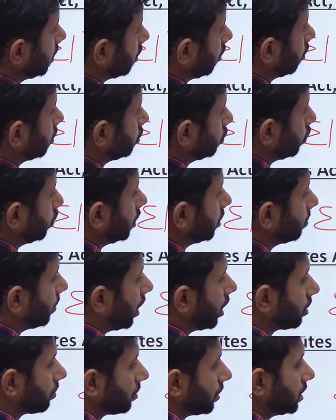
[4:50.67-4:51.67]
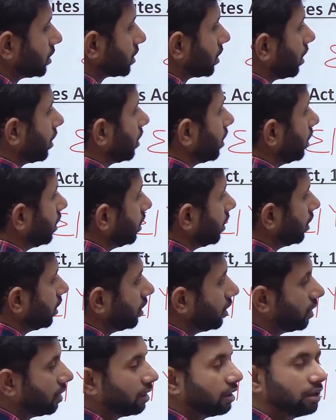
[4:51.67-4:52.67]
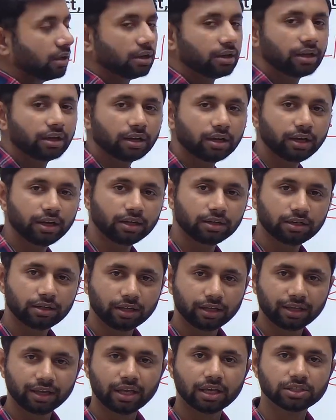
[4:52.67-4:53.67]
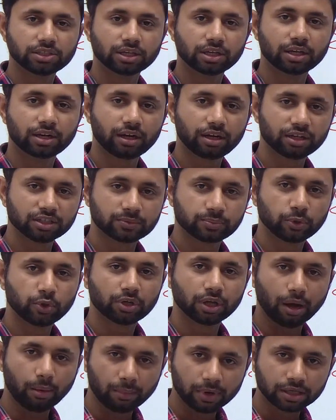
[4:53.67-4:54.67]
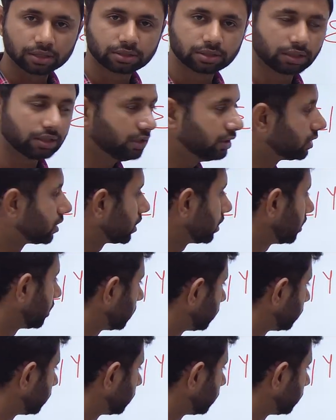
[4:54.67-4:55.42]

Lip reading: or two departments are engaging in a dispute amongst each other,